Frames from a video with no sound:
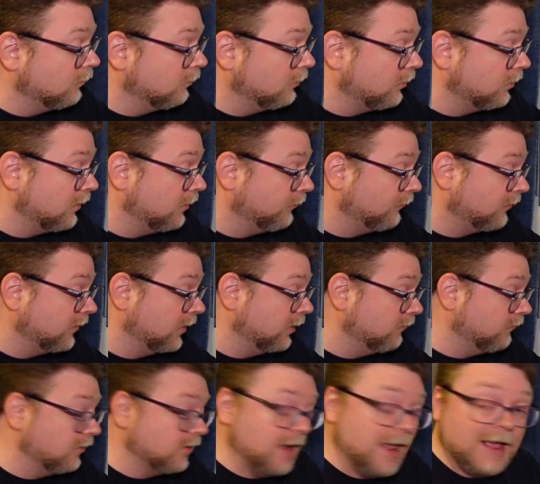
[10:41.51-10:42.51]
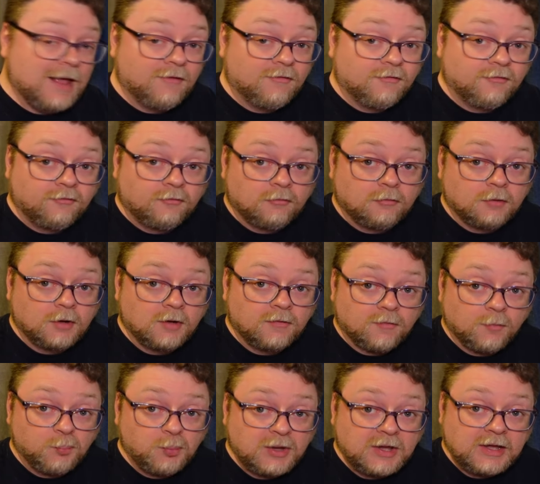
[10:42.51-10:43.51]
Instead of an S,
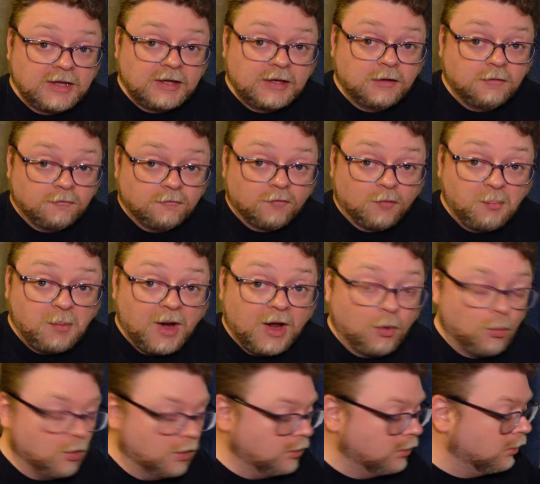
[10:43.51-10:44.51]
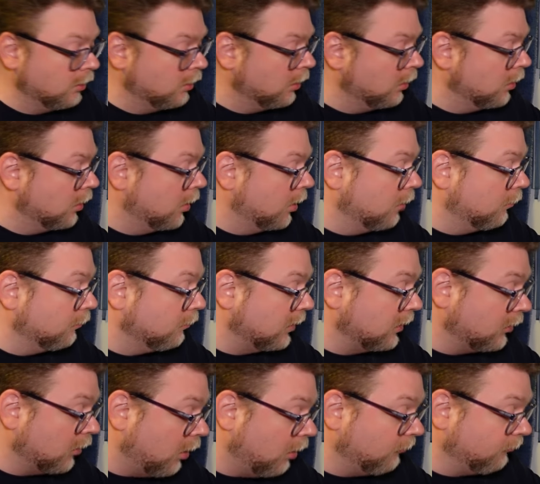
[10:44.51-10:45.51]
it's a P for penguin,
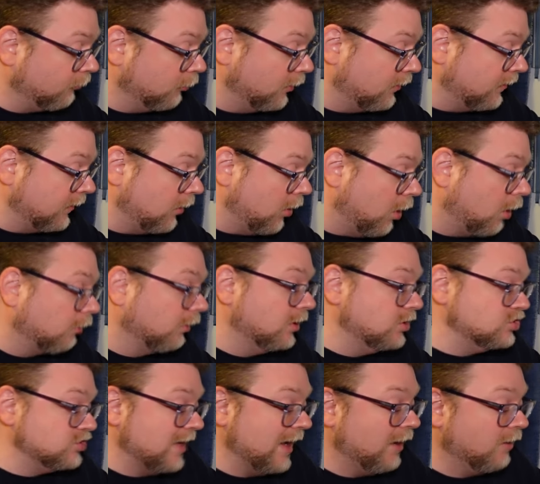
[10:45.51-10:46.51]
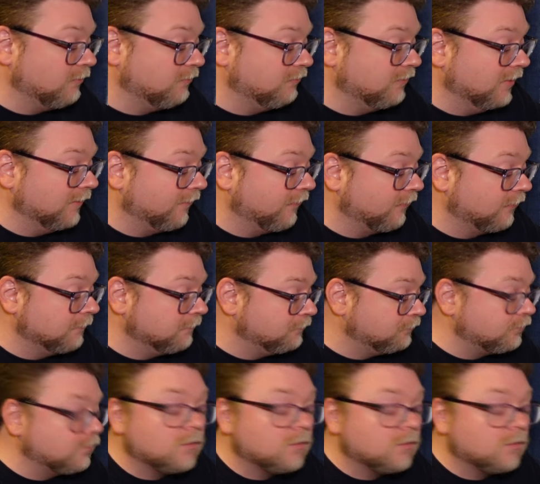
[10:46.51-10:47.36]
but also in the orange outfits.